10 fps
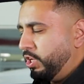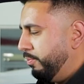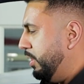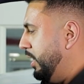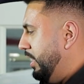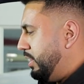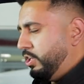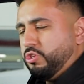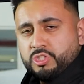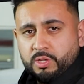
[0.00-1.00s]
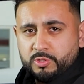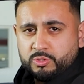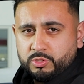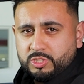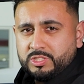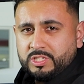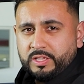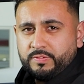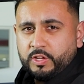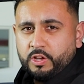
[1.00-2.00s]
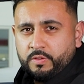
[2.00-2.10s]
So thank you so much for watching today's video.